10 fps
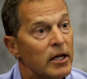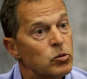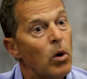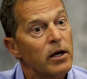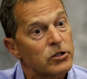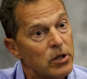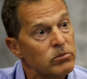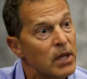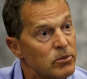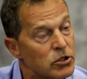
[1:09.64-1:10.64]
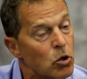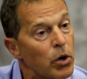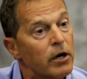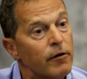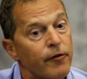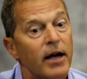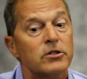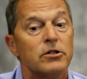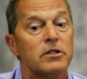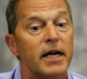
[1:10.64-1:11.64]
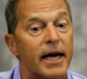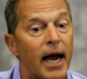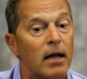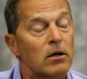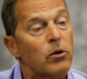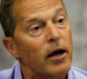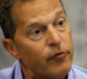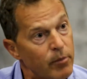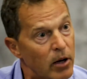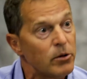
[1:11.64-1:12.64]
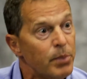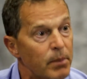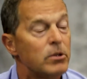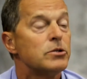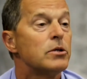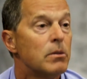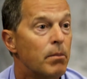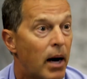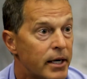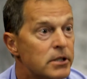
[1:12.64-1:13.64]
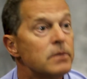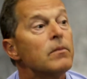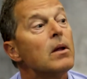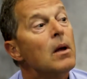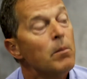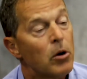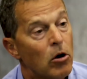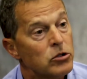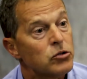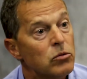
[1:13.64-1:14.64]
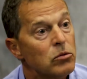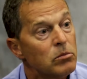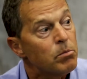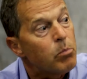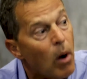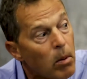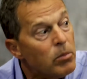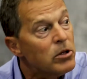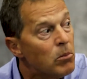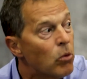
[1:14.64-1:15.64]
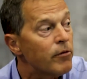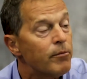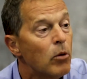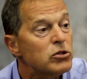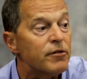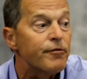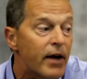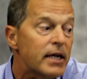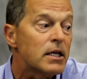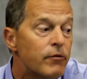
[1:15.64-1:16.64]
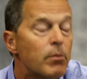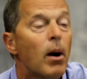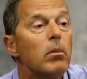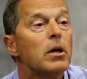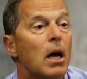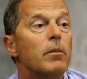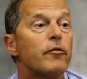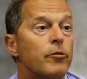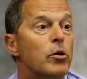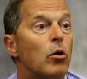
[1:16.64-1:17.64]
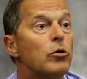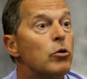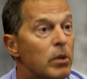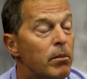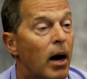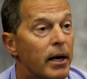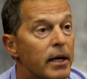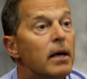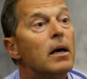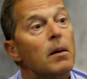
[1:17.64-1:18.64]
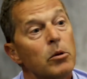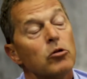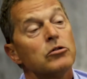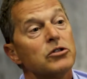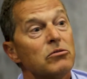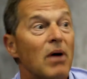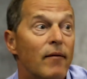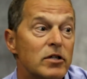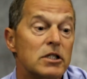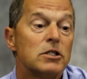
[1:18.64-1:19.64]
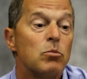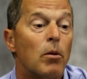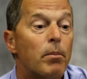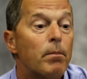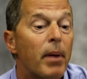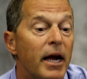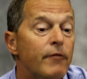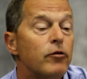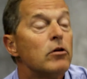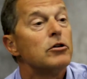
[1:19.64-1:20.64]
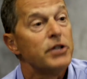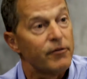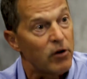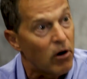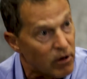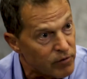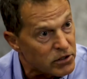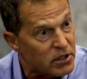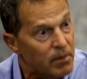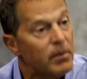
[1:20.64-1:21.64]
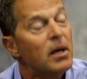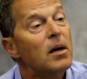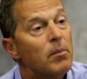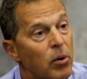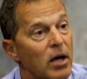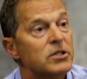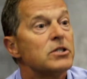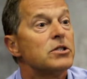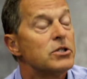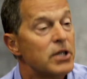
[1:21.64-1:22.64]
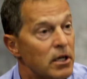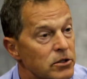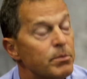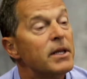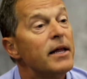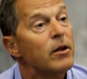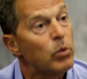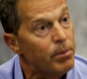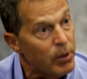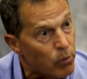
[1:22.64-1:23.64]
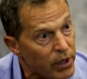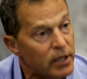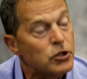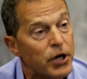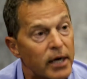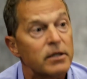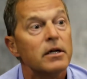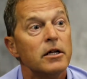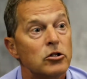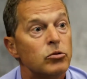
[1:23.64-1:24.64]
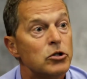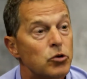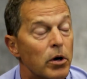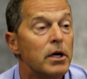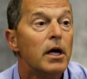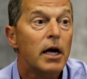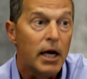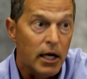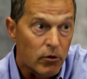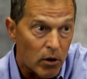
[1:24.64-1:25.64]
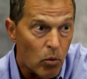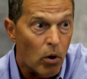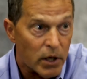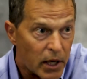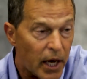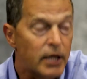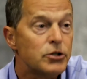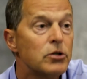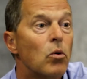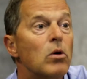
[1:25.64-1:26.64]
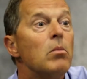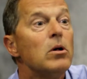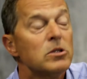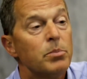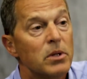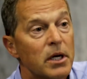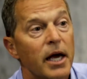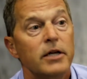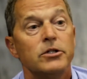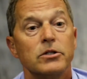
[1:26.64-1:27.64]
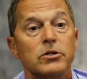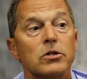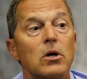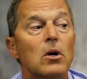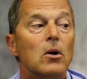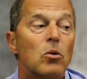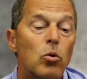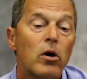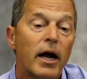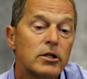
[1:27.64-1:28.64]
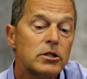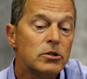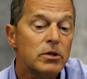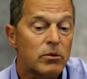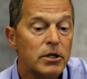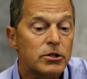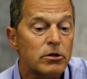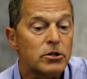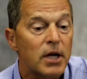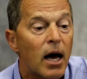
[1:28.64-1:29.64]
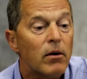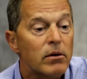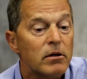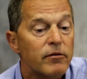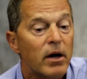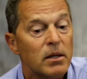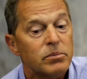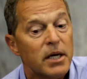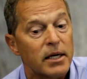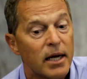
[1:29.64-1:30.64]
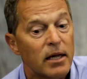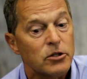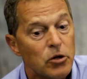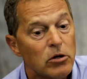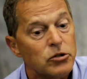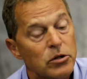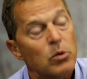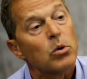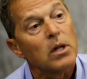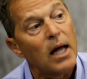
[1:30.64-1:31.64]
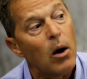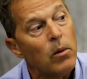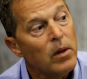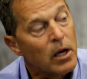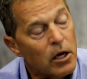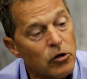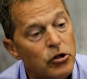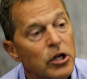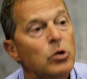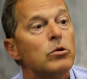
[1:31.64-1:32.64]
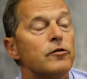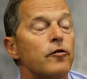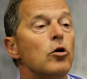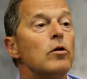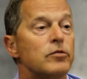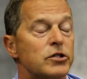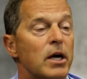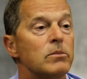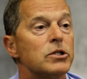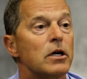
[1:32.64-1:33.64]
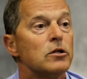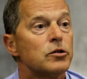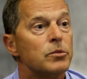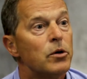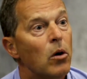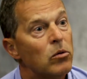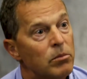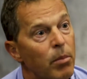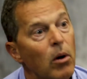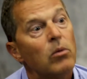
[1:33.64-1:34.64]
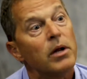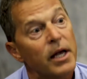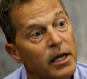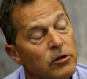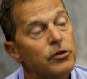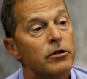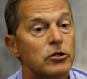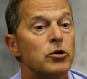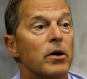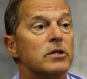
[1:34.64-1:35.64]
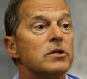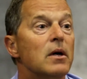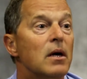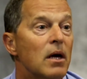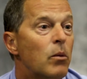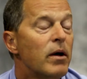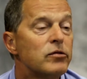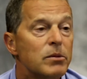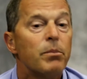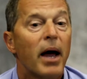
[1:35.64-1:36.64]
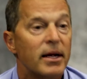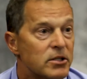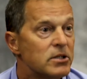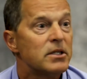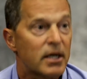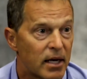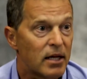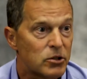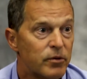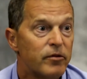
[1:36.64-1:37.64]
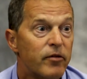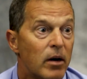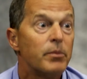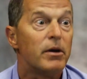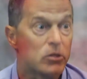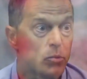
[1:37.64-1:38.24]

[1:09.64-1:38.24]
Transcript: that's why it's sometimes it's quicker, faster to take allograft from other people's bodies, but also probably the more, most effective are probably coming from your own human body. But those are obviously it's more painful because you have to harvest them, process the cells, but then they would be re-injected into a joint either on one occasion or multiple occasions. We're actually doing research now to develop technology also that will allow continuous flow of stem cells from your own bone into your joints. And we have some patents and technology we've developed there